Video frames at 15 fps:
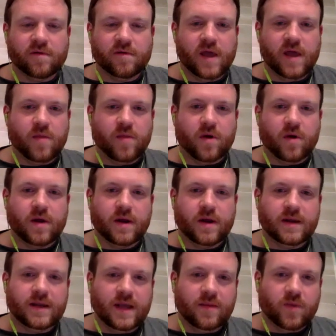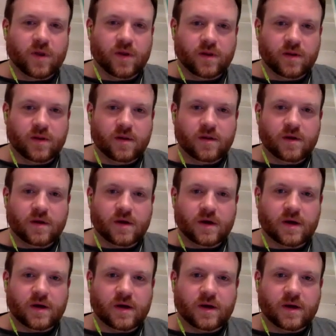neighbor, deepen
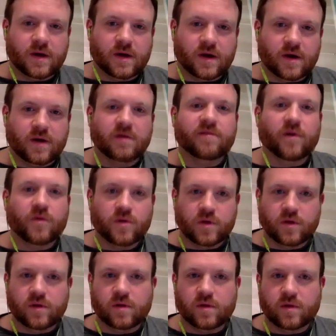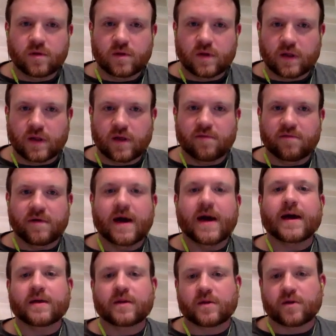our devotion to love
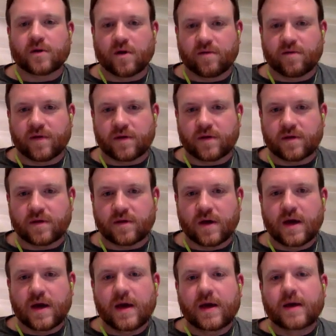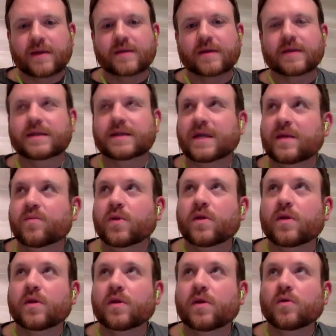as service, to
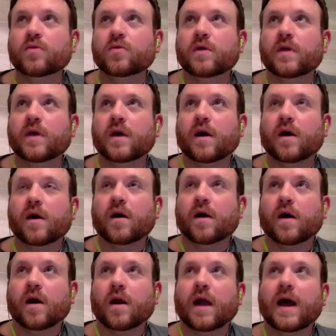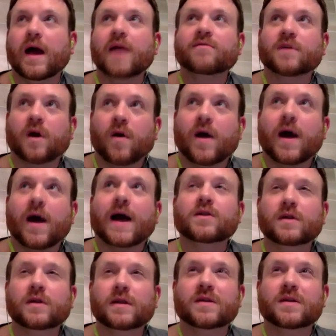deepen the notion that our lives are
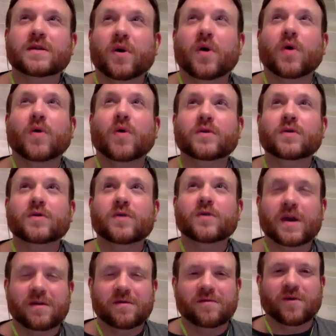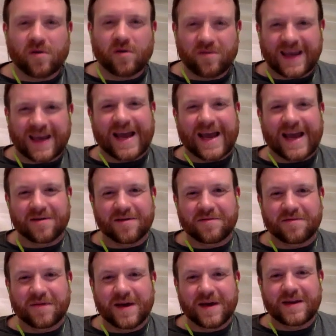actually supposed to involve a kind
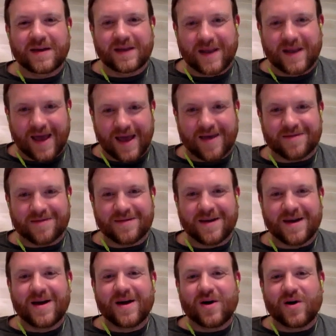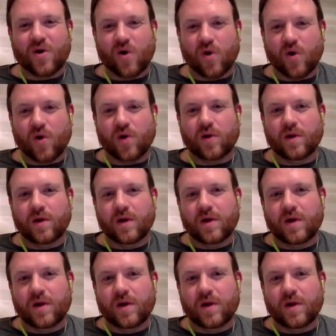of death. All